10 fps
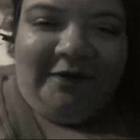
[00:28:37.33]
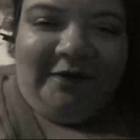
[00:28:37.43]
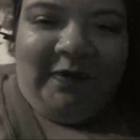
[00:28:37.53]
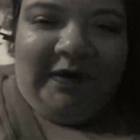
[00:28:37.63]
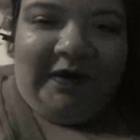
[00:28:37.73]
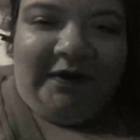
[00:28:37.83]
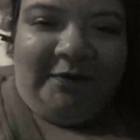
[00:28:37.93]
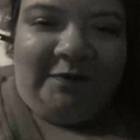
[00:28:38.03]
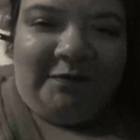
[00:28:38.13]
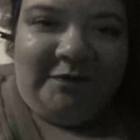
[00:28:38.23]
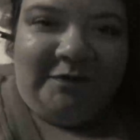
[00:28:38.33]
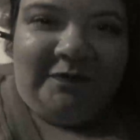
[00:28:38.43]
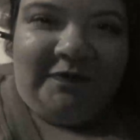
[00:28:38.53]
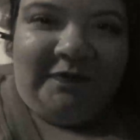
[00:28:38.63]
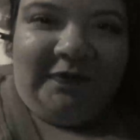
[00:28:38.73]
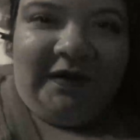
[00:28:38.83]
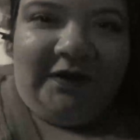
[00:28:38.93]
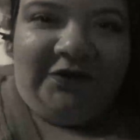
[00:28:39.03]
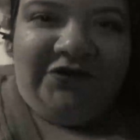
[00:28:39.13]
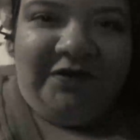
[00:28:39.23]
But yeah,
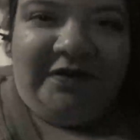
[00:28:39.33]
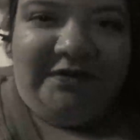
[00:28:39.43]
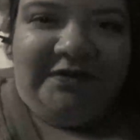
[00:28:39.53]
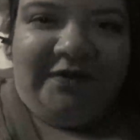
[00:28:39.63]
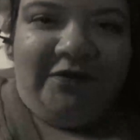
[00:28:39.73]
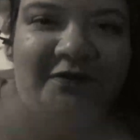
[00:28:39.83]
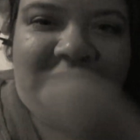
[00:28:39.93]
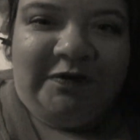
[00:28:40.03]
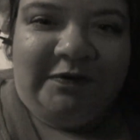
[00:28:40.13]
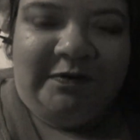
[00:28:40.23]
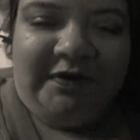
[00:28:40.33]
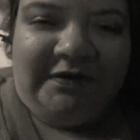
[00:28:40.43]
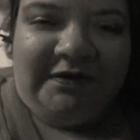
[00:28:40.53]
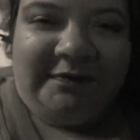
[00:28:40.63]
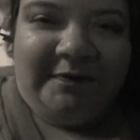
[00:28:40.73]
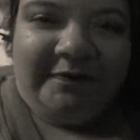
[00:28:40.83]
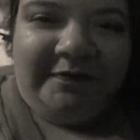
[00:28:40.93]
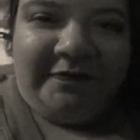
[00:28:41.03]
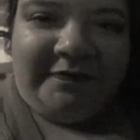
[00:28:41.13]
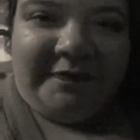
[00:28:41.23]
she loves to have Christmas with us.
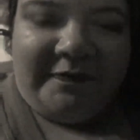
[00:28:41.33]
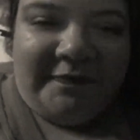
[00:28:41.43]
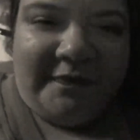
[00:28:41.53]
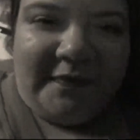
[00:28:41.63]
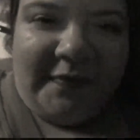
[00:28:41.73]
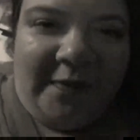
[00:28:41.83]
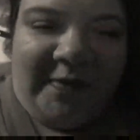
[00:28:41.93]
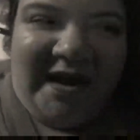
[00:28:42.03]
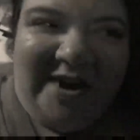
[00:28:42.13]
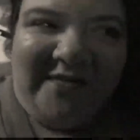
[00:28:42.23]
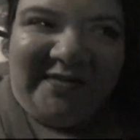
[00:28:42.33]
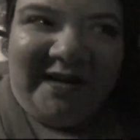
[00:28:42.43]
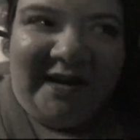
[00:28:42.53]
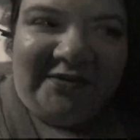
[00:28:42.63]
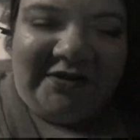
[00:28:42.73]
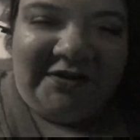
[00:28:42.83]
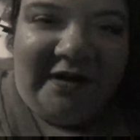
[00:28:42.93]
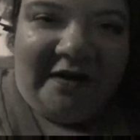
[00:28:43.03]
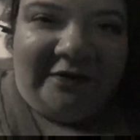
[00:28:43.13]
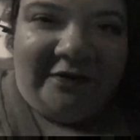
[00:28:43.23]
But I haven't actually
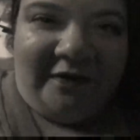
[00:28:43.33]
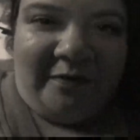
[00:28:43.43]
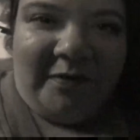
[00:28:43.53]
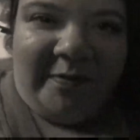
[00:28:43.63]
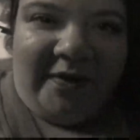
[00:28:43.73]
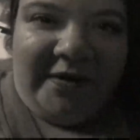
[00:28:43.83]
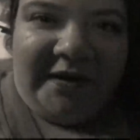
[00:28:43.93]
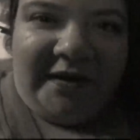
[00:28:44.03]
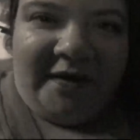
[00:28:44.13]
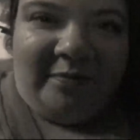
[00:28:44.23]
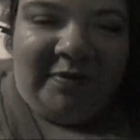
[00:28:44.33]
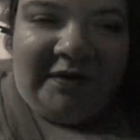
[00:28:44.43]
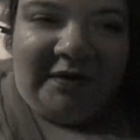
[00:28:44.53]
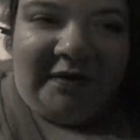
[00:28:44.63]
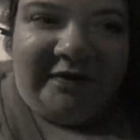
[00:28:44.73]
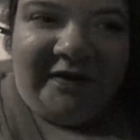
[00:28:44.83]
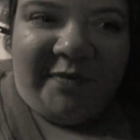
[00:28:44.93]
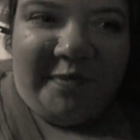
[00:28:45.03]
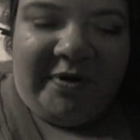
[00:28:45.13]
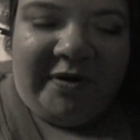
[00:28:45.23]
talked to her about it yet. But I think if
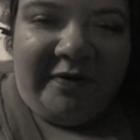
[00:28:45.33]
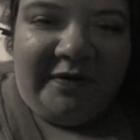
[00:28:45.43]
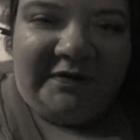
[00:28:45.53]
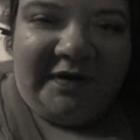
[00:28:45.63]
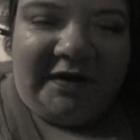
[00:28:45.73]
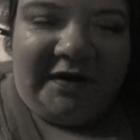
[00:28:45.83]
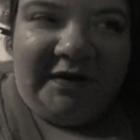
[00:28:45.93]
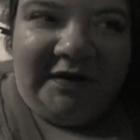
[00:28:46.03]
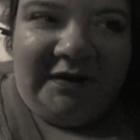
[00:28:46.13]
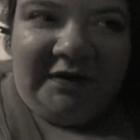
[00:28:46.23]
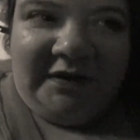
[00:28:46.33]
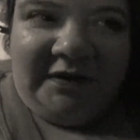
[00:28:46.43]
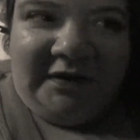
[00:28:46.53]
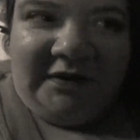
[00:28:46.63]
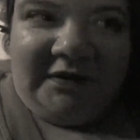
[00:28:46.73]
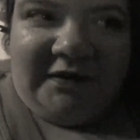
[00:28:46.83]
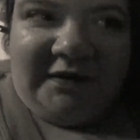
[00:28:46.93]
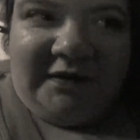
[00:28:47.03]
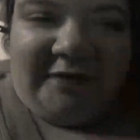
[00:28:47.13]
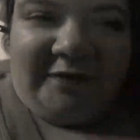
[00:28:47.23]
my parents say,
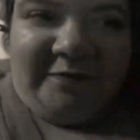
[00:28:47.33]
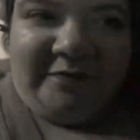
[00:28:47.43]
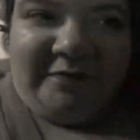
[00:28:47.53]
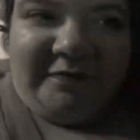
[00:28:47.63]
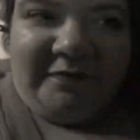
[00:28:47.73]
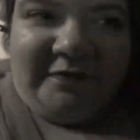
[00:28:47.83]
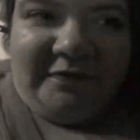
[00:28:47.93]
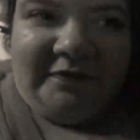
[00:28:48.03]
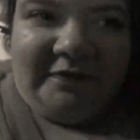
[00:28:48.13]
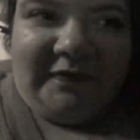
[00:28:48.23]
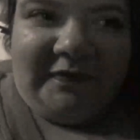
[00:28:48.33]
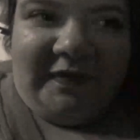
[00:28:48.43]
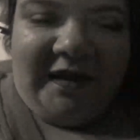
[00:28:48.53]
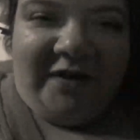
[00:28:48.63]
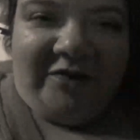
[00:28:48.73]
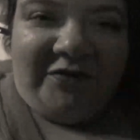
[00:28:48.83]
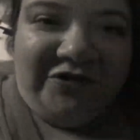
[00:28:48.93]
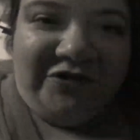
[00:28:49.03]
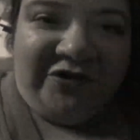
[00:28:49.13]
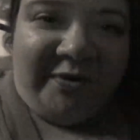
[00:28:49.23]
um, "Hey, for
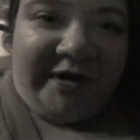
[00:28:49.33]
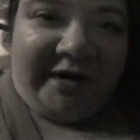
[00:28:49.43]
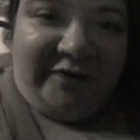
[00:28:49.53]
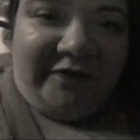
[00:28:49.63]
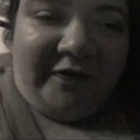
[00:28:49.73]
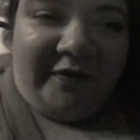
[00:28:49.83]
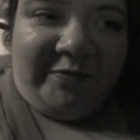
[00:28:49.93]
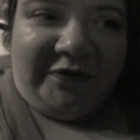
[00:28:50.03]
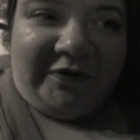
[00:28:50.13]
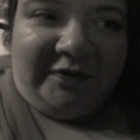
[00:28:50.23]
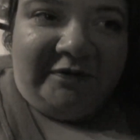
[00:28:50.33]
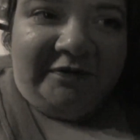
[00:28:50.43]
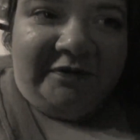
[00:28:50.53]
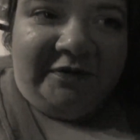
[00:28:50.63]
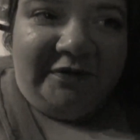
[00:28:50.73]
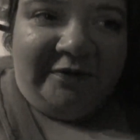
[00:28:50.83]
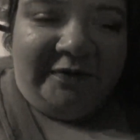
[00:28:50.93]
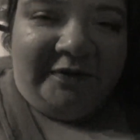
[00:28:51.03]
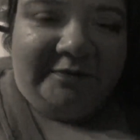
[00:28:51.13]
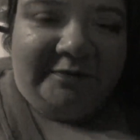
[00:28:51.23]
sure, we're not going to feel up to
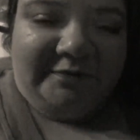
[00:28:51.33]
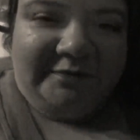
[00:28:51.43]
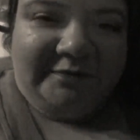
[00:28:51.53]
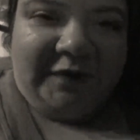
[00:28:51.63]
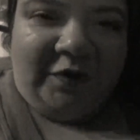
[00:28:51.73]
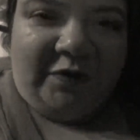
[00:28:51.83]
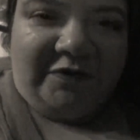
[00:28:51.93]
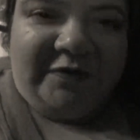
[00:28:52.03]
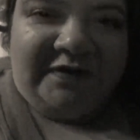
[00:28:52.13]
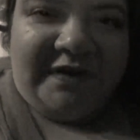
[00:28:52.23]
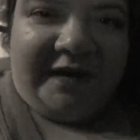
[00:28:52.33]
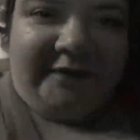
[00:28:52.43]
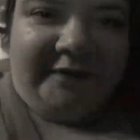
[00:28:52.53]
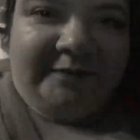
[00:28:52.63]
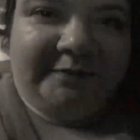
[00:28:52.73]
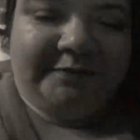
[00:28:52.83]
doing Christmas Day," then